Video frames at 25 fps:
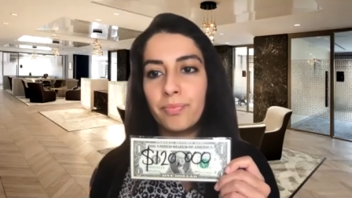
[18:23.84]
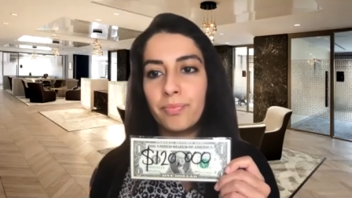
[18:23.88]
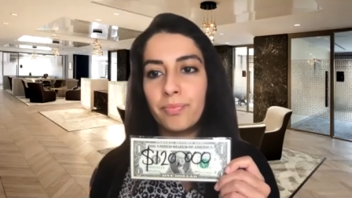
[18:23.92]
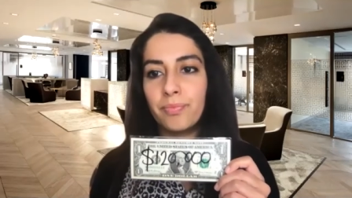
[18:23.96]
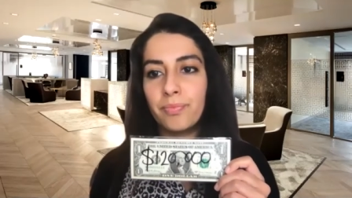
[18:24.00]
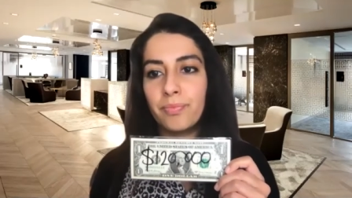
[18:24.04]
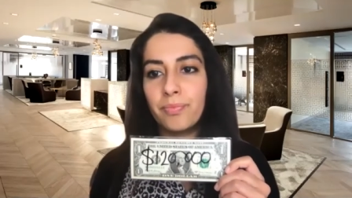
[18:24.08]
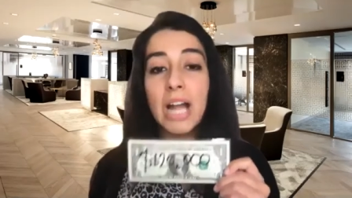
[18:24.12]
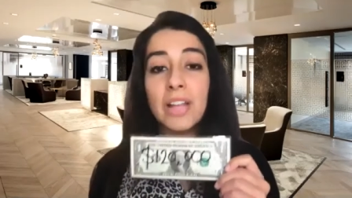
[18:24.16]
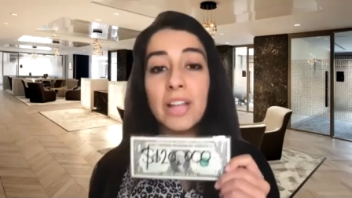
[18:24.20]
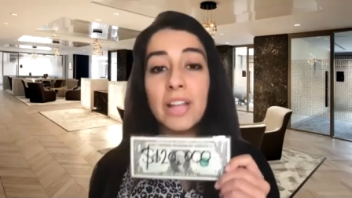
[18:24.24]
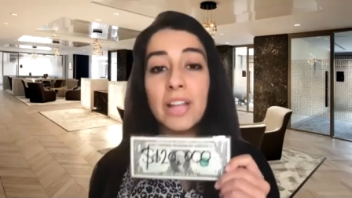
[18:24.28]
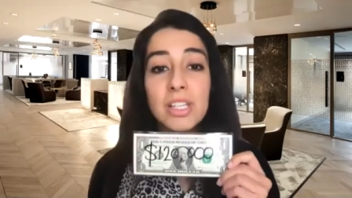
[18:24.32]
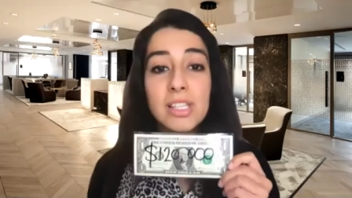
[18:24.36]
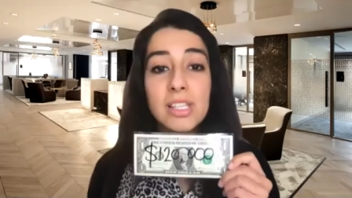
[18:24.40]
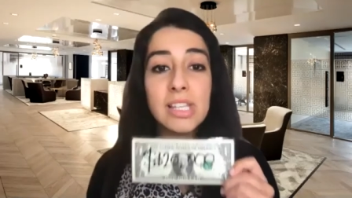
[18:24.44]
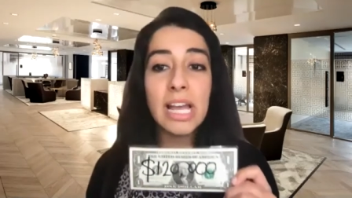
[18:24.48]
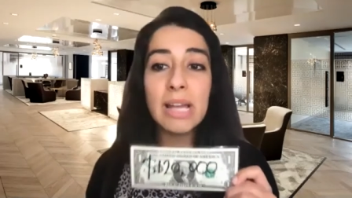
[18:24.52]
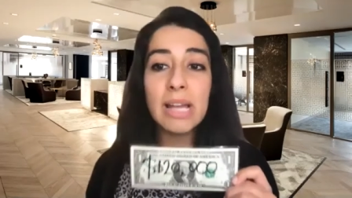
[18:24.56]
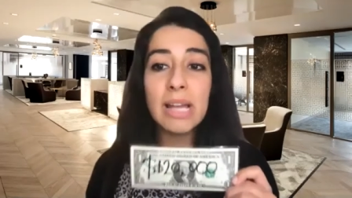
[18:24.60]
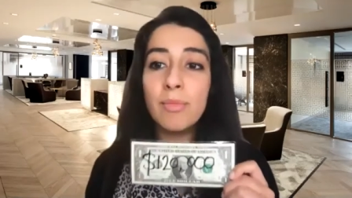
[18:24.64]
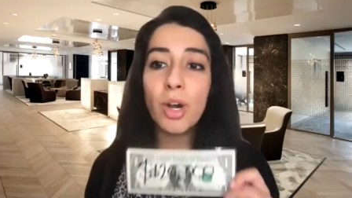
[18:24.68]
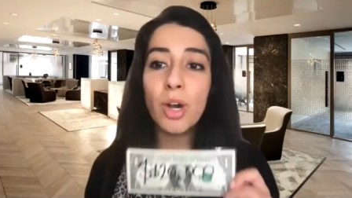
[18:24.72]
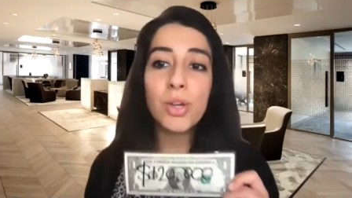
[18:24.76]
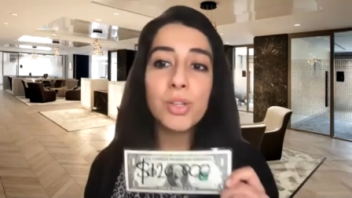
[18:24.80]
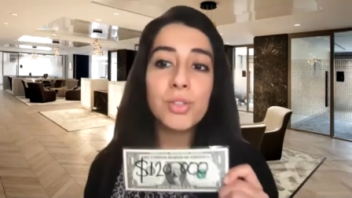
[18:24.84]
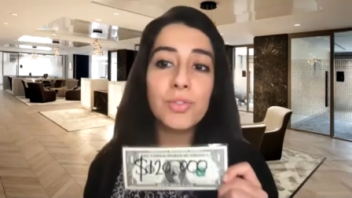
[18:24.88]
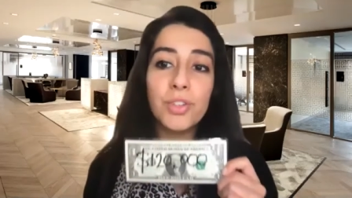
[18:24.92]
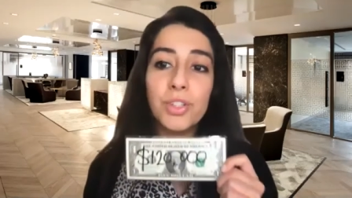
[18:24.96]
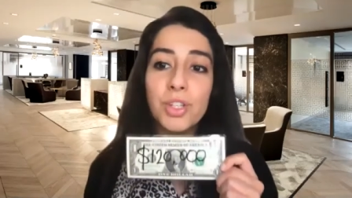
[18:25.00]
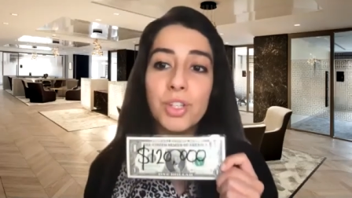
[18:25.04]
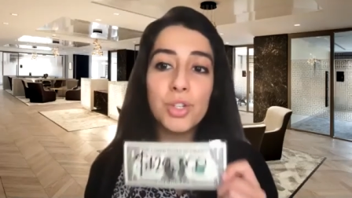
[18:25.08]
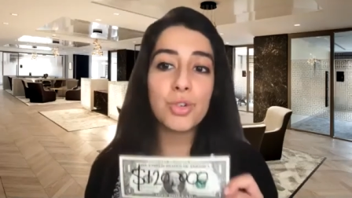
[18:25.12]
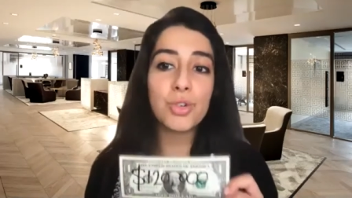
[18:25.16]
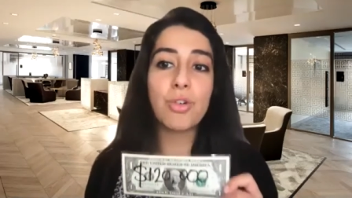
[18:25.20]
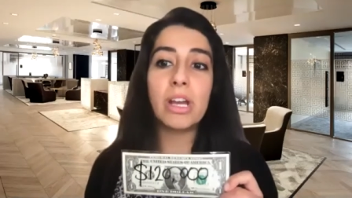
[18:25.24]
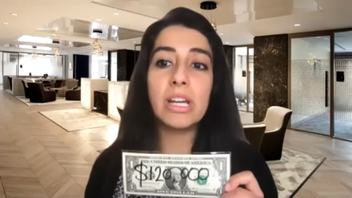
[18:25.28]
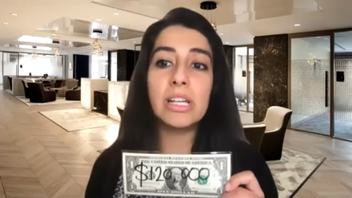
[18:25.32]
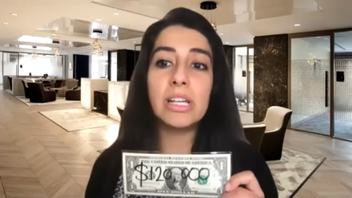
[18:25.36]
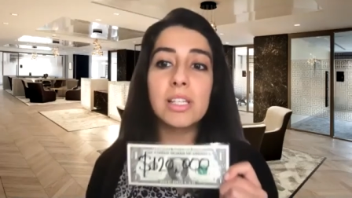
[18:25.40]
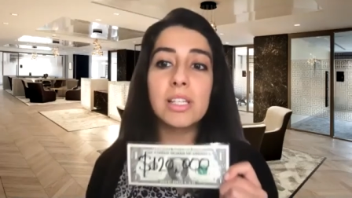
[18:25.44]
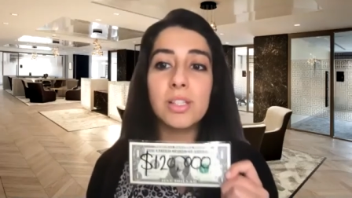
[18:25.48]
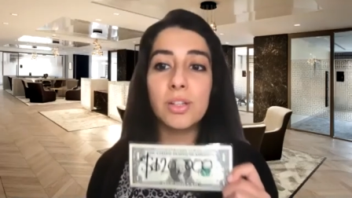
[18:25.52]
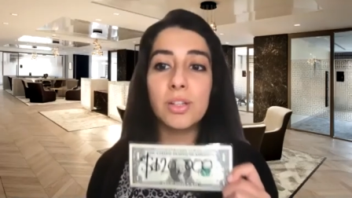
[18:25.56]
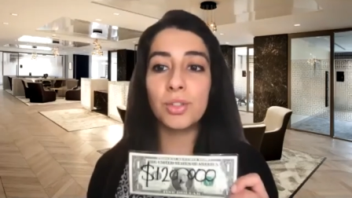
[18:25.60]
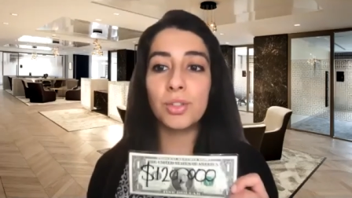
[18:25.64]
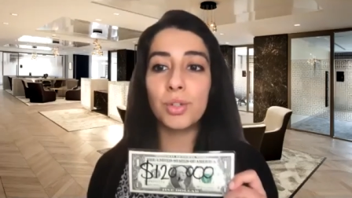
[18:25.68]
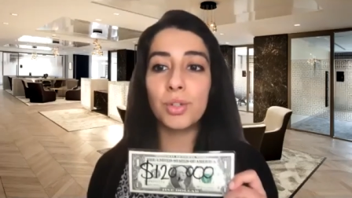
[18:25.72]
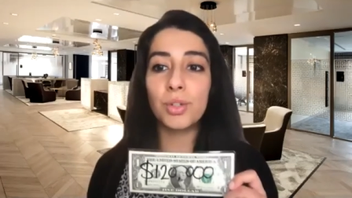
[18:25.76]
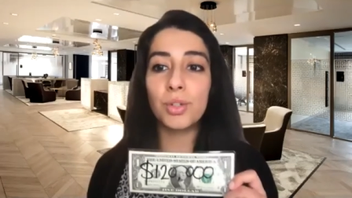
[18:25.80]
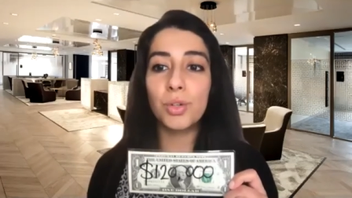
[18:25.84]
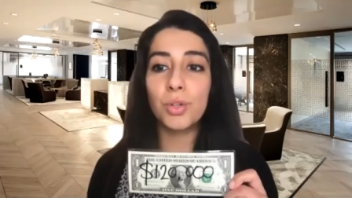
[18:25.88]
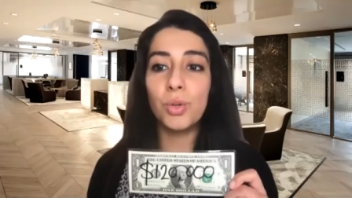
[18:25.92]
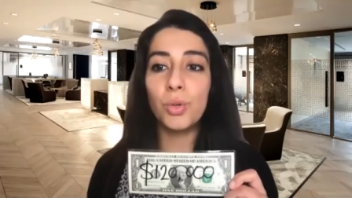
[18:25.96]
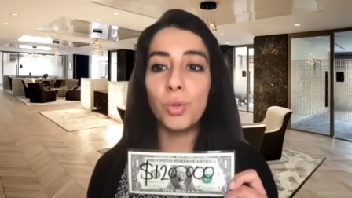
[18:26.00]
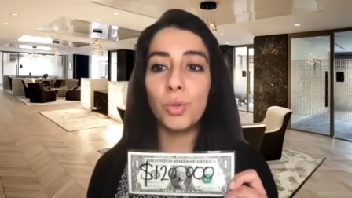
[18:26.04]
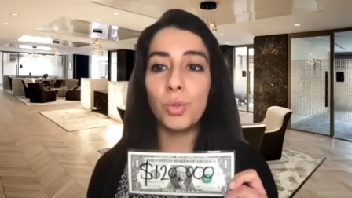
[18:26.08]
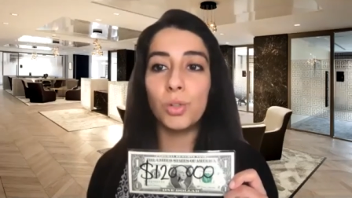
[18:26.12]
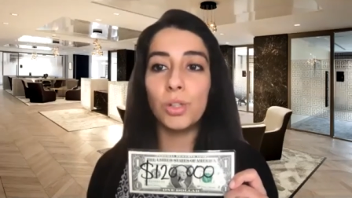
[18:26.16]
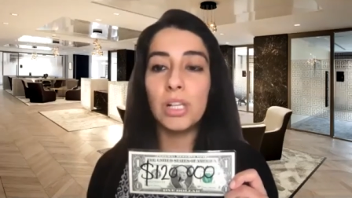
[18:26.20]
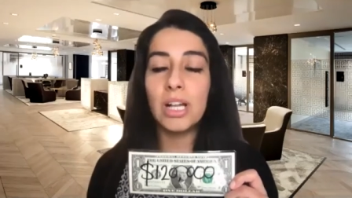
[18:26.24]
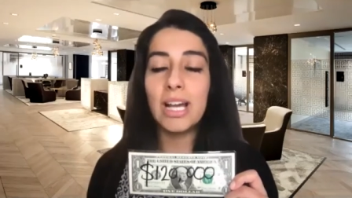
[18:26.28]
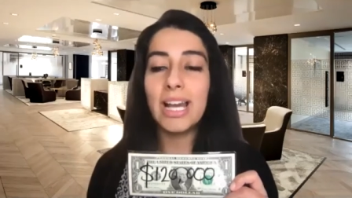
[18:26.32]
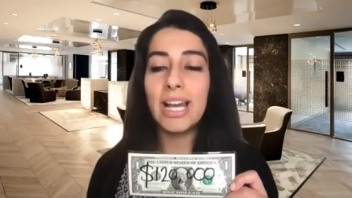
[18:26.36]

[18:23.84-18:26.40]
And the same goes for the traders on the call.